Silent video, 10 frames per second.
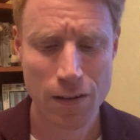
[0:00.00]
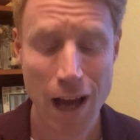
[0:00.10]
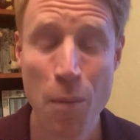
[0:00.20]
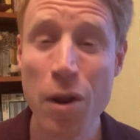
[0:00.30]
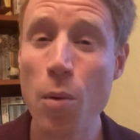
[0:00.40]

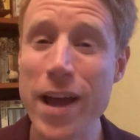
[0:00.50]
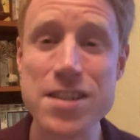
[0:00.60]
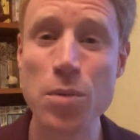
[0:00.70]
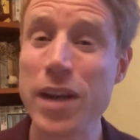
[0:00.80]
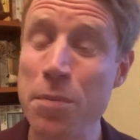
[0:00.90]
And one of the
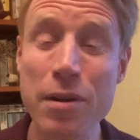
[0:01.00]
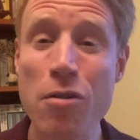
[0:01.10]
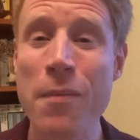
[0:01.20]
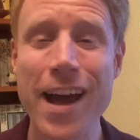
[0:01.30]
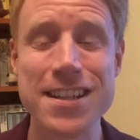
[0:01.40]
ways that we can be
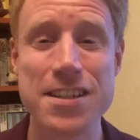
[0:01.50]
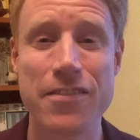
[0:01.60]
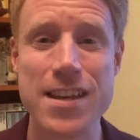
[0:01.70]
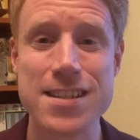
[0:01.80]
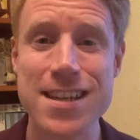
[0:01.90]
reminded
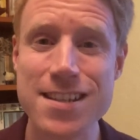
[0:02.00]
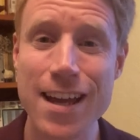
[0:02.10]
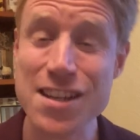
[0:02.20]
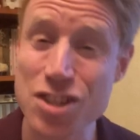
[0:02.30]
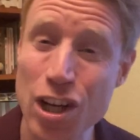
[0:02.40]
of this is,
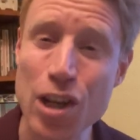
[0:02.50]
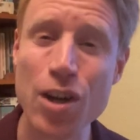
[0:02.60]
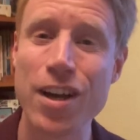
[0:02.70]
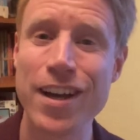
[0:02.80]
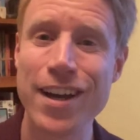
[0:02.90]
is to
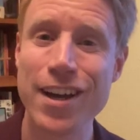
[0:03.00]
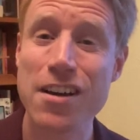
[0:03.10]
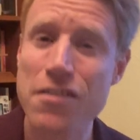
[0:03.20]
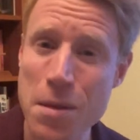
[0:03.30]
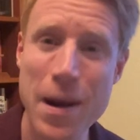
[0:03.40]
look
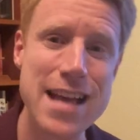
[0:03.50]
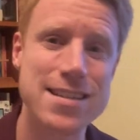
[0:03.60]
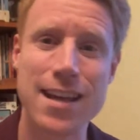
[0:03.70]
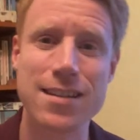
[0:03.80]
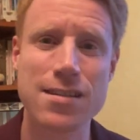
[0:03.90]
for the
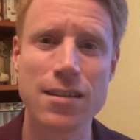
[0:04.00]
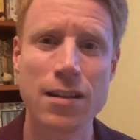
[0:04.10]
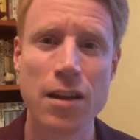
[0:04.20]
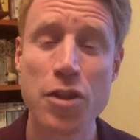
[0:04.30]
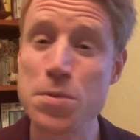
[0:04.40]
blessings,
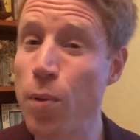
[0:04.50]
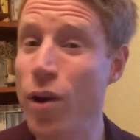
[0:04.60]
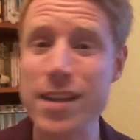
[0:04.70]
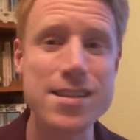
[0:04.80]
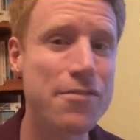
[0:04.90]
those
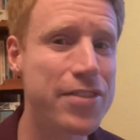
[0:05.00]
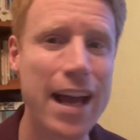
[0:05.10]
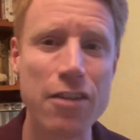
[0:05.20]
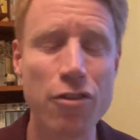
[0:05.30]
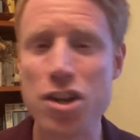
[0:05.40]
points of
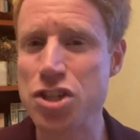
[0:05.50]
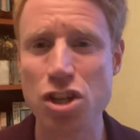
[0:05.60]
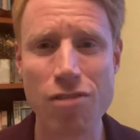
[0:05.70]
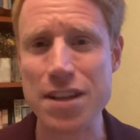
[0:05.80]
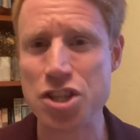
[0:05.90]
thankfulness
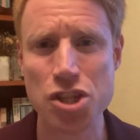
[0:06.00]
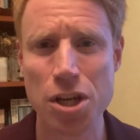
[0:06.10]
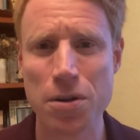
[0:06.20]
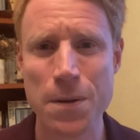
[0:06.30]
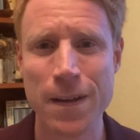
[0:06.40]
and
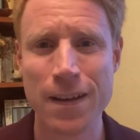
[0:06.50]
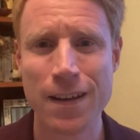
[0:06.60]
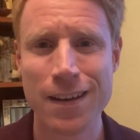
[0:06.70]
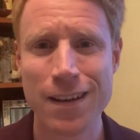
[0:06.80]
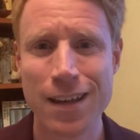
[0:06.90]
gratitude.
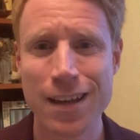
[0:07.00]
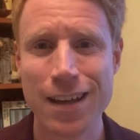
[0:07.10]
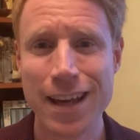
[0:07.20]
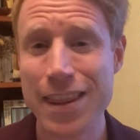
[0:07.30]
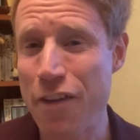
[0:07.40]

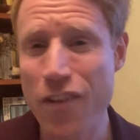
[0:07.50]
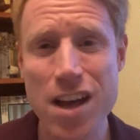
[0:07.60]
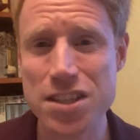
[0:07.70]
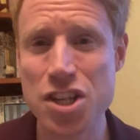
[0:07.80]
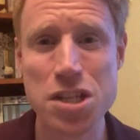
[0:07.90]
In that
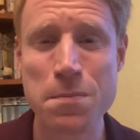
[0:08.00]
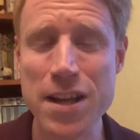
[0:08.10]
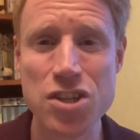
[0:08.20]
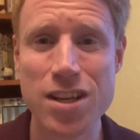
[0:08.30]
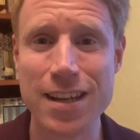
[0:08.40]
verse I just
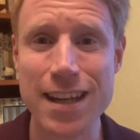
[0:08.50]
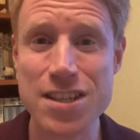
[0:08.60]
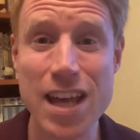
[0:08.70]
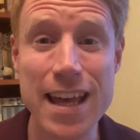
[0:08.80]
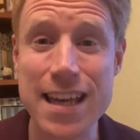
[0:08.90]
mentioned, it,
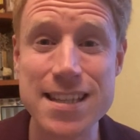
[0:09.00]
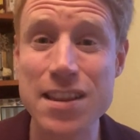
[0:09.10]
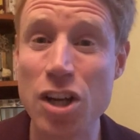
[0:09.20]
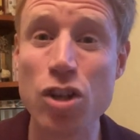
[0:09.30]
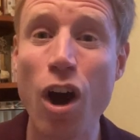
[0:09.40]
said, it
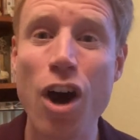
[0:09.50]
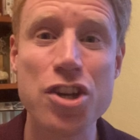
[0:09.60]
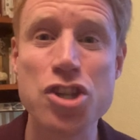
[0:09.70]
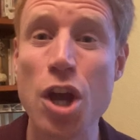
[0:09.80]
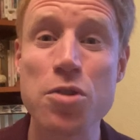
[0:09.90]
said that
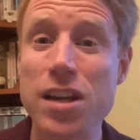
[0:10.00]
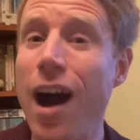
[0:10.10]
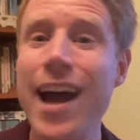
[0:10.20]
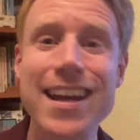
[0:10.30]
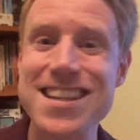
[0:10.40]
God showed
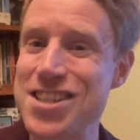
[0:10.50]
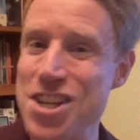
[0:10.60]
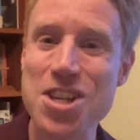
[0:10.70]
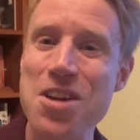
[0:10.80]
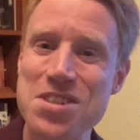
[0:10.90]
kindness
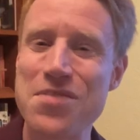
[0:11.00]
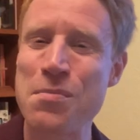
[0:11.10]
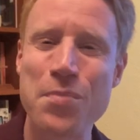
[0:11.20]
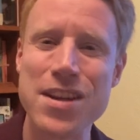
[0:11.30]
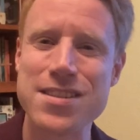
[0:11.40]
to Joseph
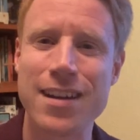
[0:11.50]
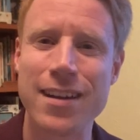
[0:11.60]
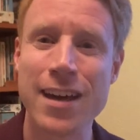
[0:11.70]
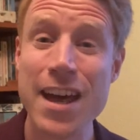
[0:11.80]
in prison.